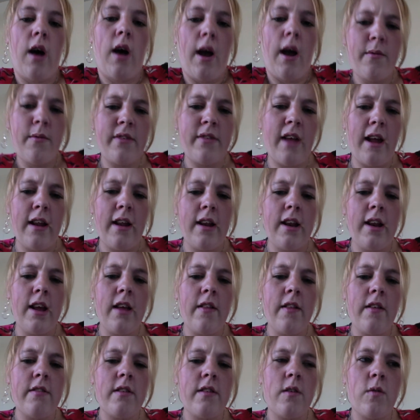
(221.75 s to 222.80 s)
I was editing
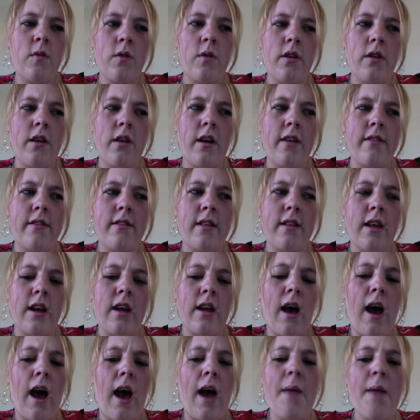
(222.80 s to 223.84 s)
this and realized
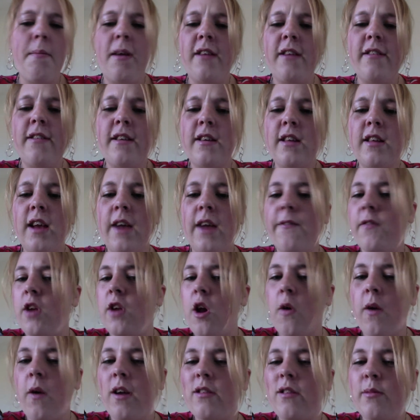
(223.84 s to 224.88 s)
that I basically have
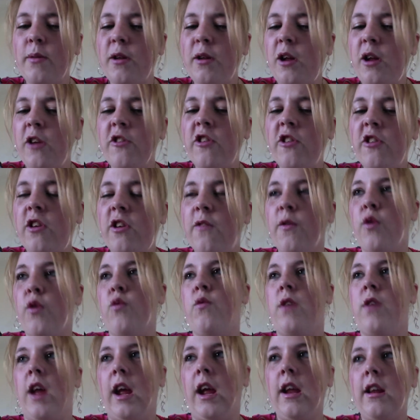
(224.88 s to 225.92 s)
no explanation of who
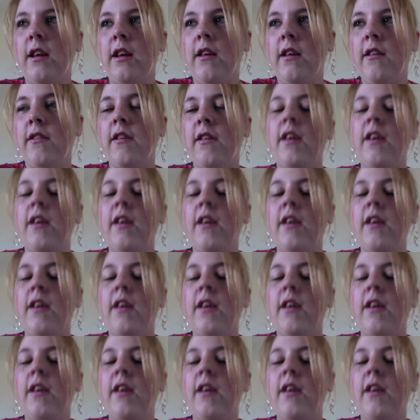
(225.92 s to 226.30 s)
Nate is.